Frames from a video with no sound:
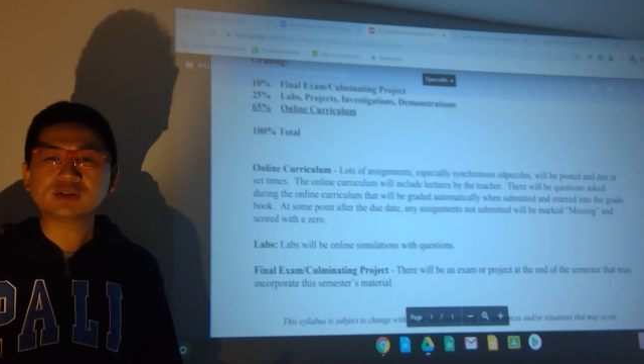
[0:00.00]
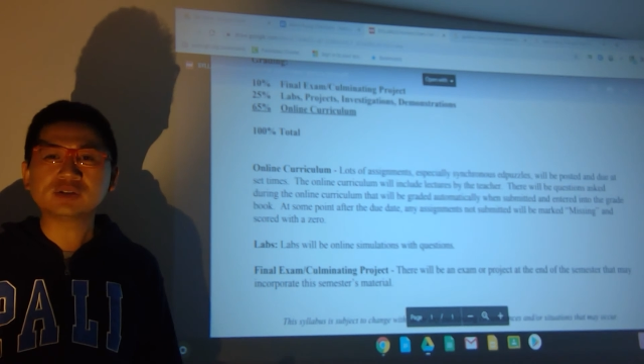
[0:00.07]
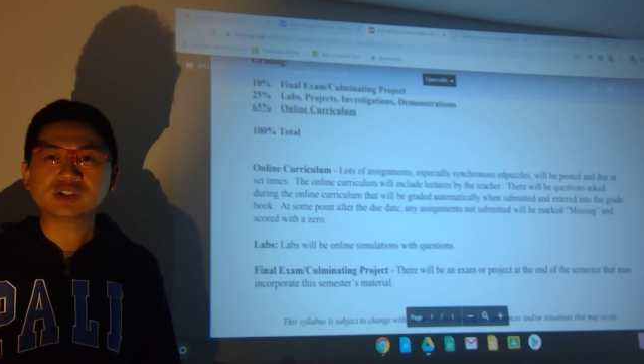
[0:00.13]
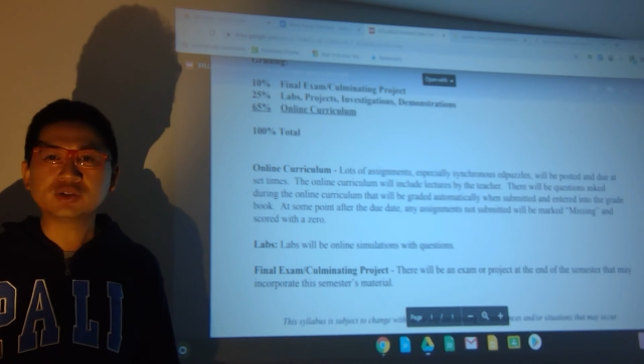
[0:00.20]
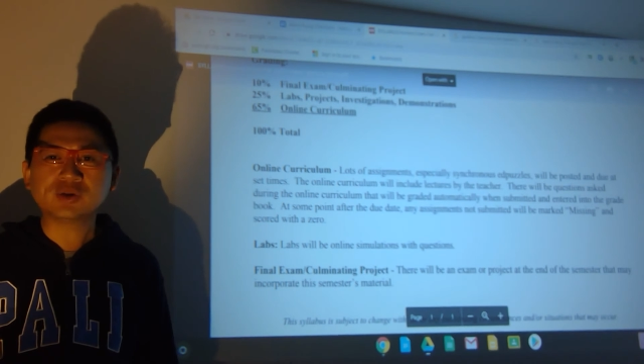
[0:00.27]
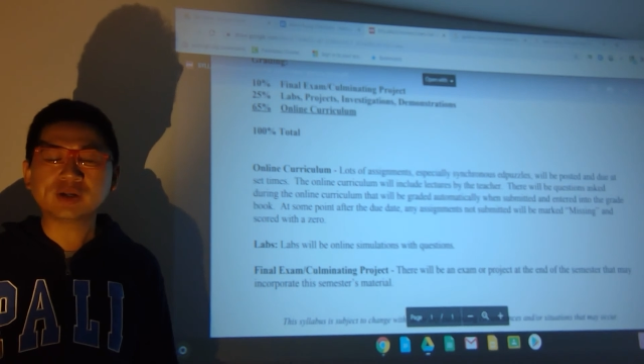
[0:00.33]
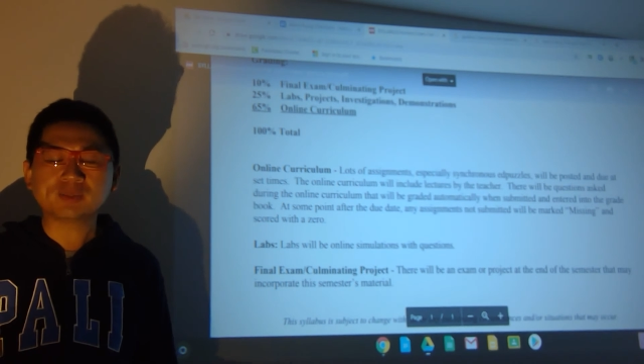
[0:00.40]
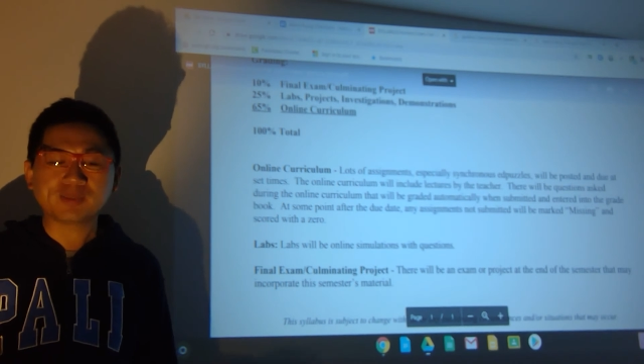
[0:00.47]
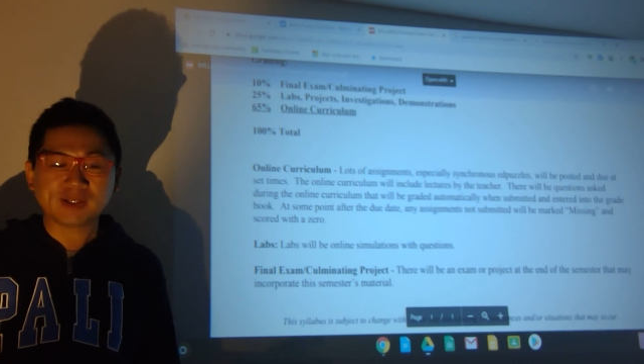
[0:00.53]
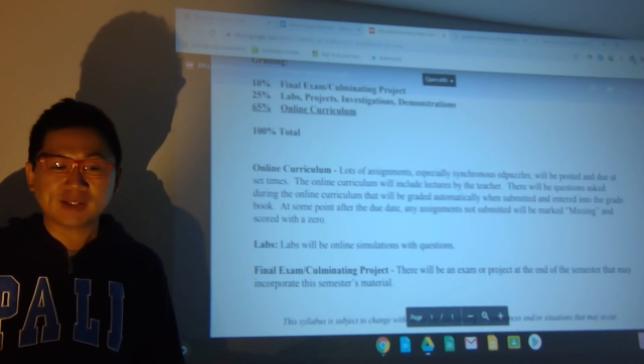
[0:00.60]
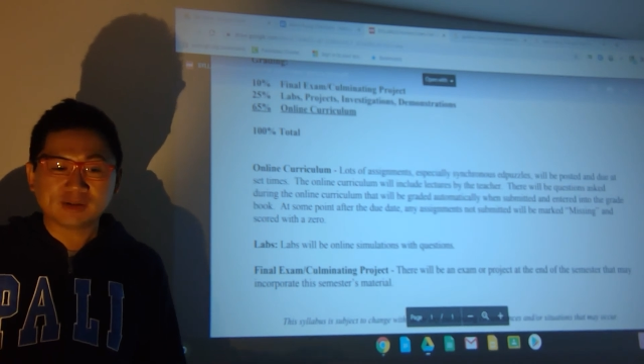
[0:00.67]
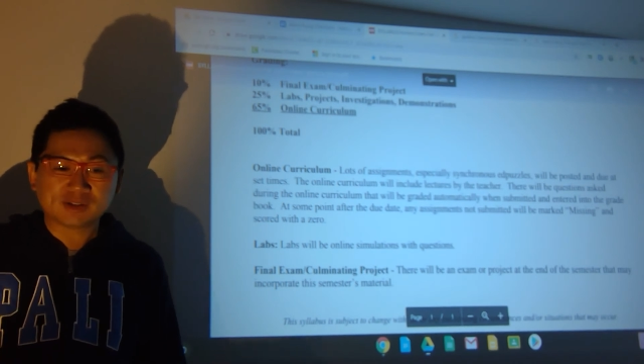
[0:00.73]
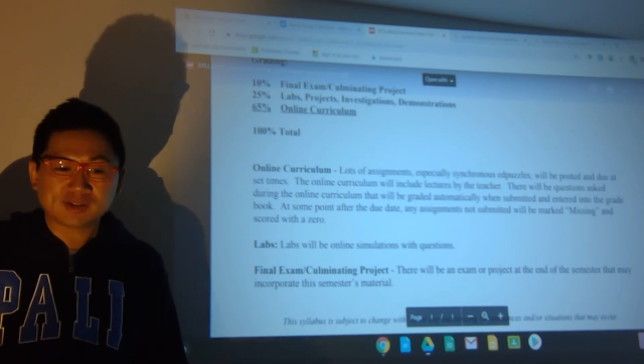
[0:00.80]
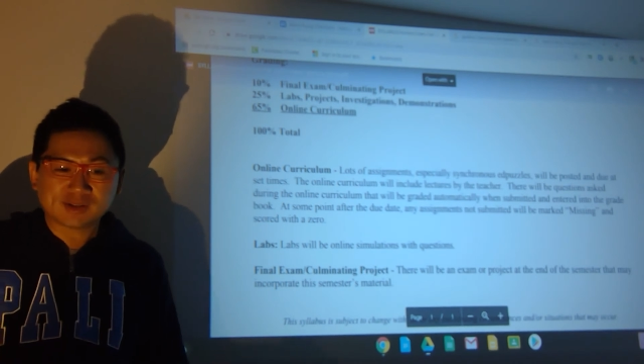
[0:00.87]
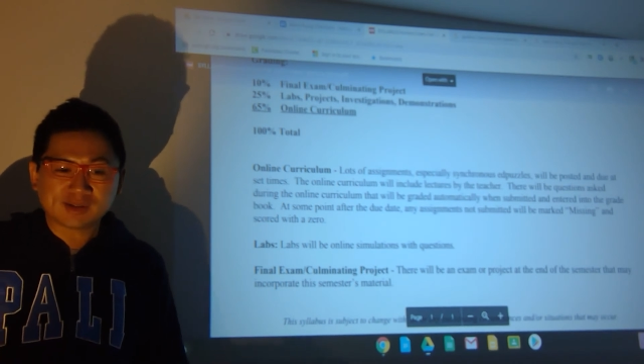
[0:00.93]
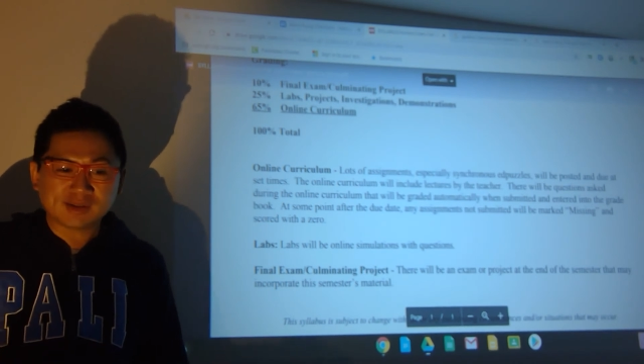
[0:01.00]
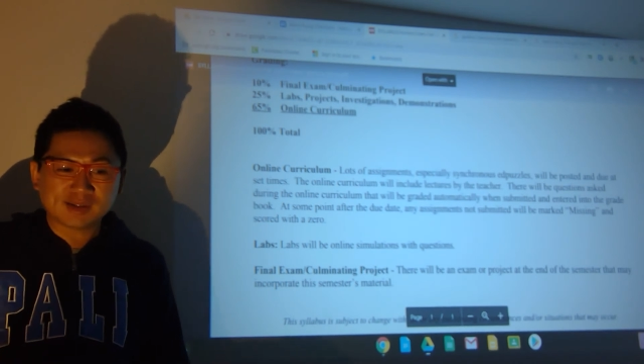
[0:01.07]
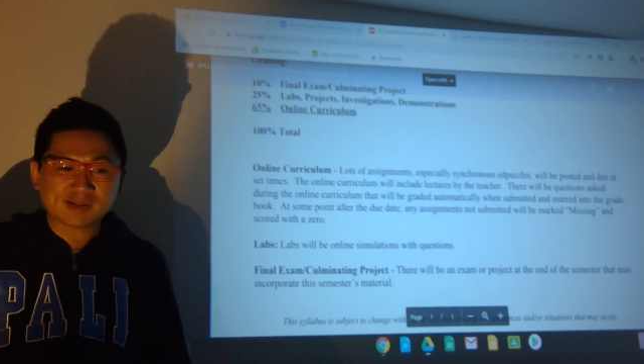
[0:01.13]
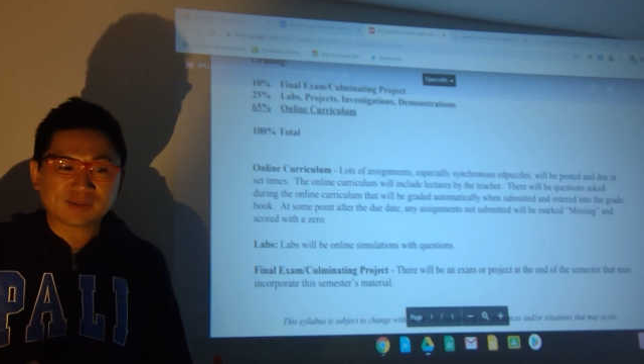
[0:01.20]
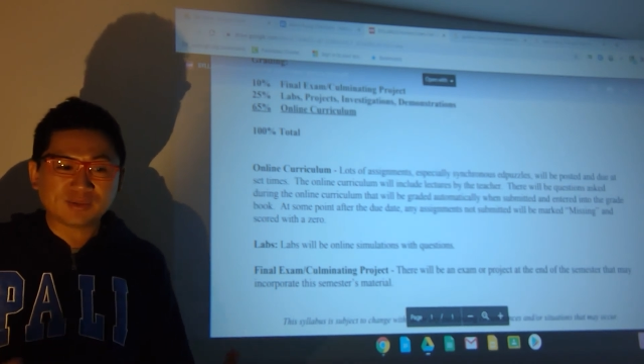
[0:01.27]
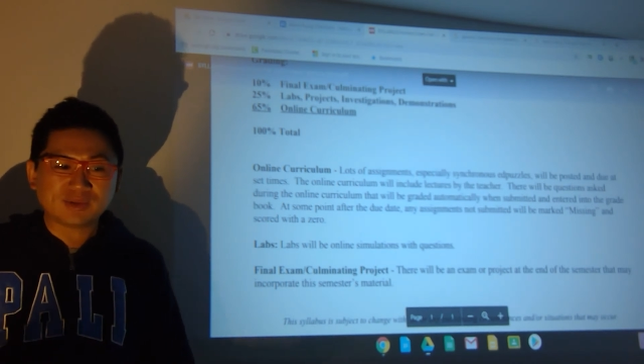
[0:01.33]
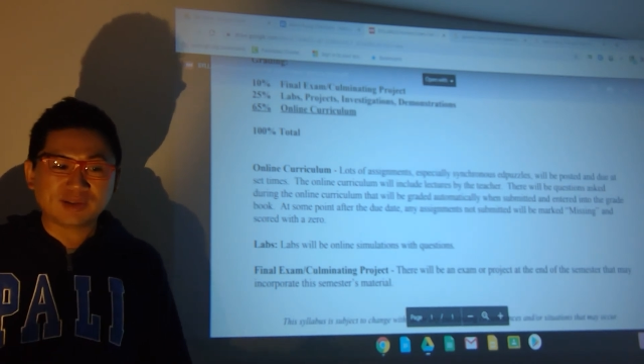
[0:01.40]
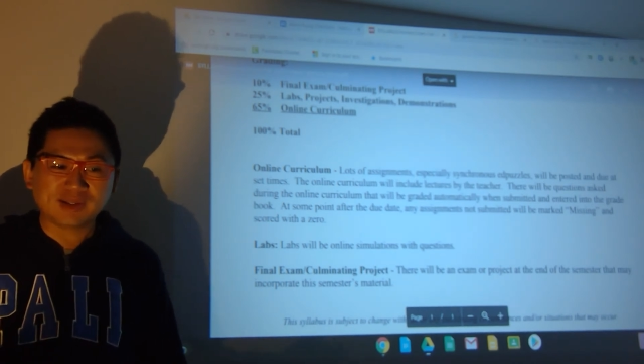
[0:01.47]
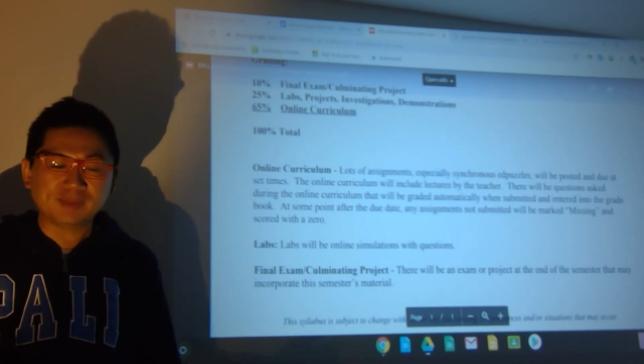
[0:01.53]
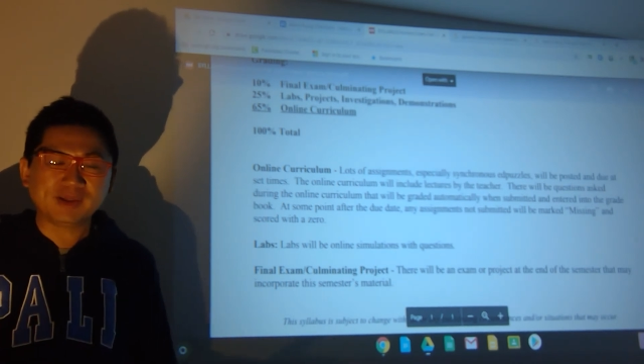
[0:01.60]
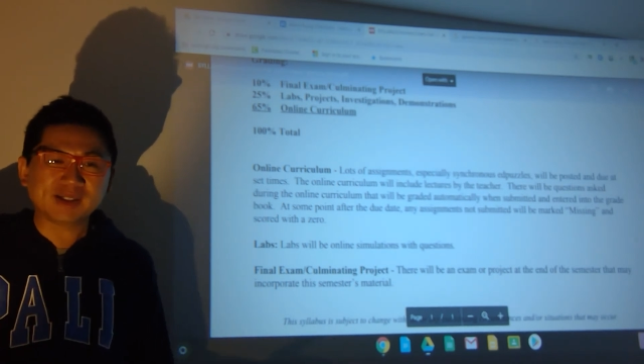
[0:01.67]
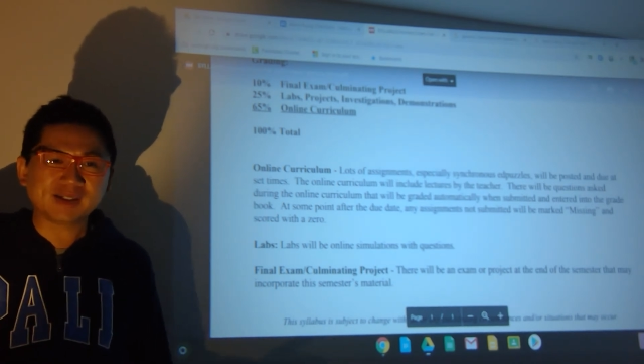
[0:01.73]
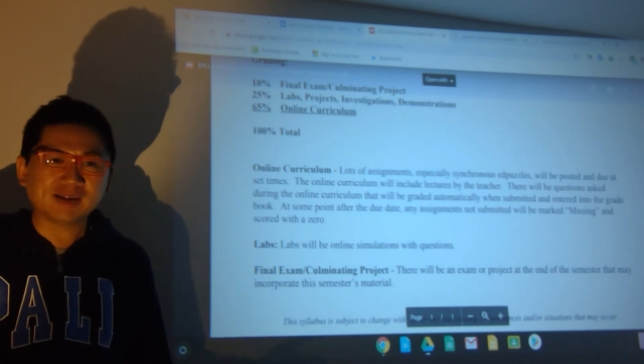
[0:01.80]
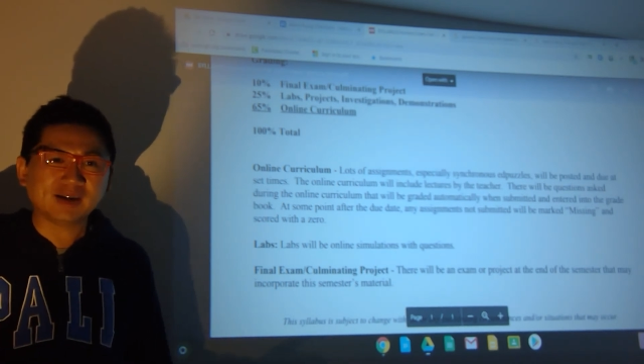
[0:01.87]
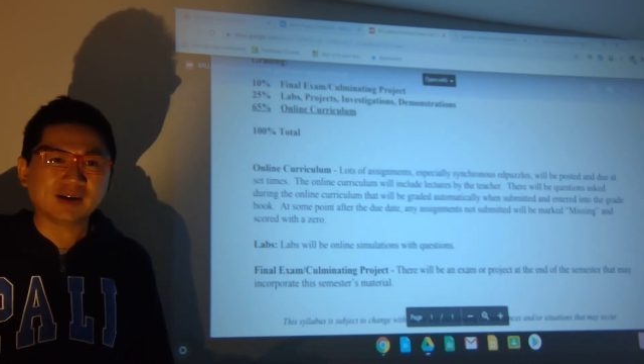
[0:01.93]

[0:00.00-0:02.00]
do it, but there's a certain limit